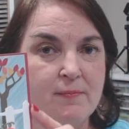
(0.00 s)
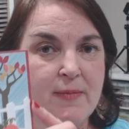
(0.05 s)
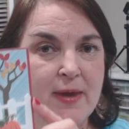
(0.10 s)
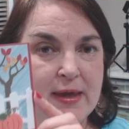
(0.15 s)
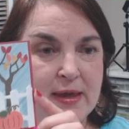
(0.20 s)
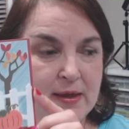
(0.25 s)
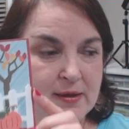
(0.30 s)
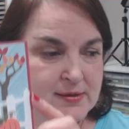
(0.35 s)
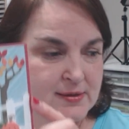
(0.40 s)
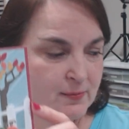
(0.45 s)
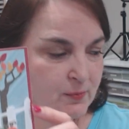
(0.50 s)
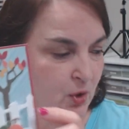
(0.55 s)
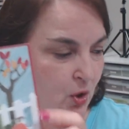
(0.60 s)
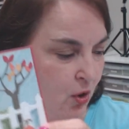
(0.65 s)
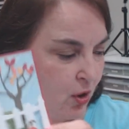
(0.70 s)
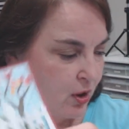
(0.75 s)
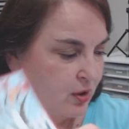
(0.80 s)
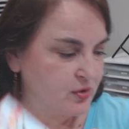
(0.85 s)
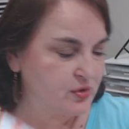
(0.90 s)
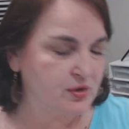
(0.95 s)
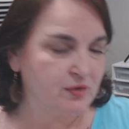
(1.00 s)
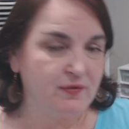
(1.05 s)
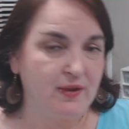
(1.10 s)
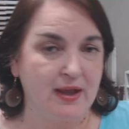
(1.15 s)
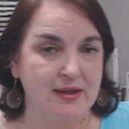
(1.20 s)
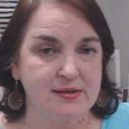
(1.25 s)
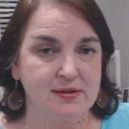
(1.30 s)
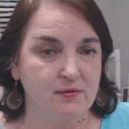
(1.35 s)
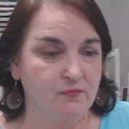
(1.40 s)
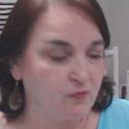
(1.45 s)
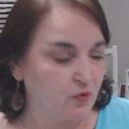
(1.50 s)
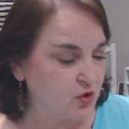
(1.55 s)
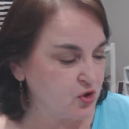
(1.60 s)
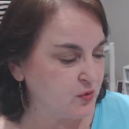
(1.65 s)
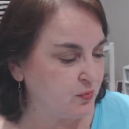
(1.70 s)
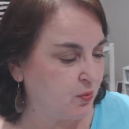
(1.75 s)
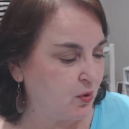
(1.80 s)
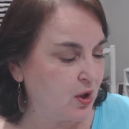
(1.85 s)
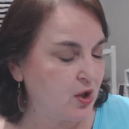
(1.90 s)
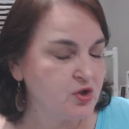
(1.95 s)
on making some cards. So that's the
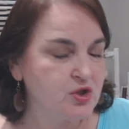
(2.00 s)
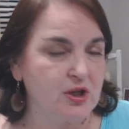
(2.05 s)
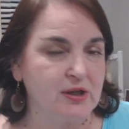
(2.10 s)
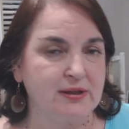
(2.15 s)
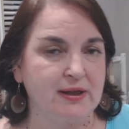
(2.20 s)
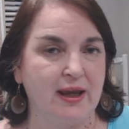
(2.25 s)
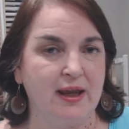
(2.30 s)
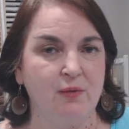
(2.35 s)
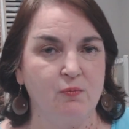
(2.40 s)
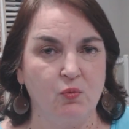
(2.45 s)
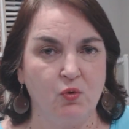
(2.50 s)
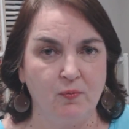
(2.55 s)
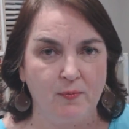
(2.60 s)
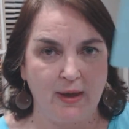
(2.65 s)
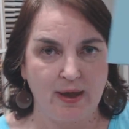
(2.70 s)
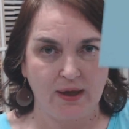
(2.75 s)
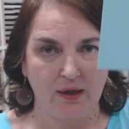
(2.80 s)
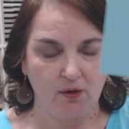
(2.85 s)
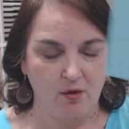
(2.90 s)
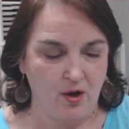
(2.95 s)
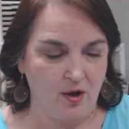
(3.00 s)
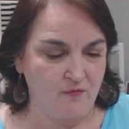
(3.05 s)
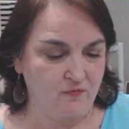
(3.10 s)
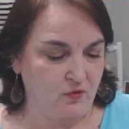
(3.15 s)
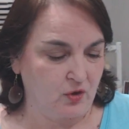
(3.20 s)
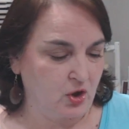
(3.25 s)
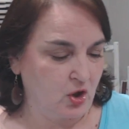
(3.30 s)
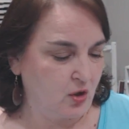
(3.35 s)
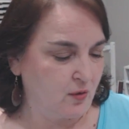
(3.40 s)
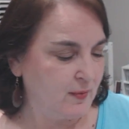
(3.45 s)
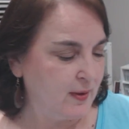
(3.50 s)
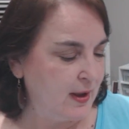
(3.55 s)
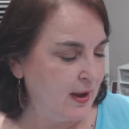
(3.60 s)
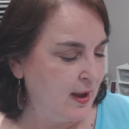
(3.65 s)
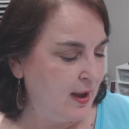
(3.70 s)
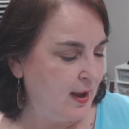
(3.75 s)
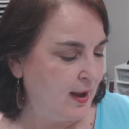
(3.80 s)
first project, and we'll make an envelope.